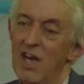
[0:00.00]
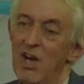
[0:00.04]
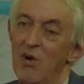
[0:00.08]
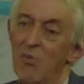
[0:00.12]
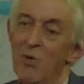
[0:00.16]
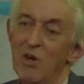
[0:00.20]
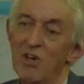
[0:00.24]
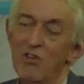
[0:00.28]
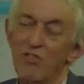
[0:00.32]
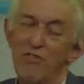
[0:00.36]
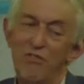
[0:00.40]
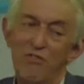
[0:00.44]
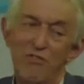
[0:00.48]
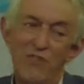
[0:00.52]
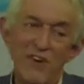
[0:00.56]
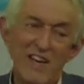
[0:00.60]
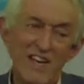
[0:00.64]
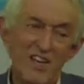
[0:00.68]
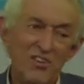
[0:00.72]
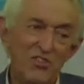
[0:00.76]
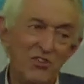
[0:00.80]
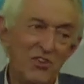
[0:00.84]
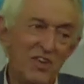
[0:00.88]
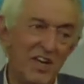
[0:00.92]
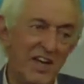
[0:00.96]
which
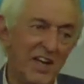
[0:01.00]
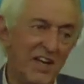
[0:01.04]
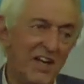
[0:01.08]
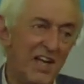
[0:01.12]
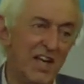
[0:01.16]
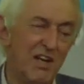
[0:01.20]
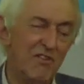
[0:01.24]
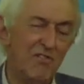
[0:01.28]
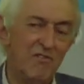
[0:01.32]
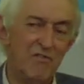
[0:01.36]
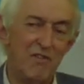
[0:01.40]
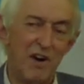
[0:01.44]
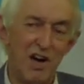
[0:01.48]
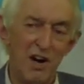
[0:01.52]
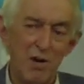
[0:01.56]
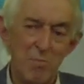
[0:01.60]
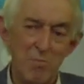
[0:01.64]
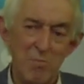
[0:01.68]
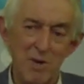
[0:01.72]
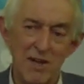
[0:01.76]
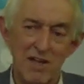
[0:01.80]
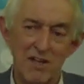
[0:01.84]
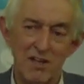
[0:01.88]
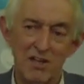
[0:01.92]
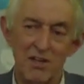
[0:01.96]
feeds in
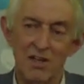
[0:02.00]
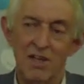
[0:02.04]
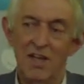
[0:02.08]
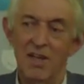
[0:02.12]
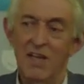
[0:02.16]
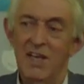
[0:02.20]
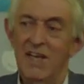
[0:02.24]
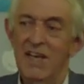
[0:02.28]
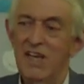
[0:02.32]
environmental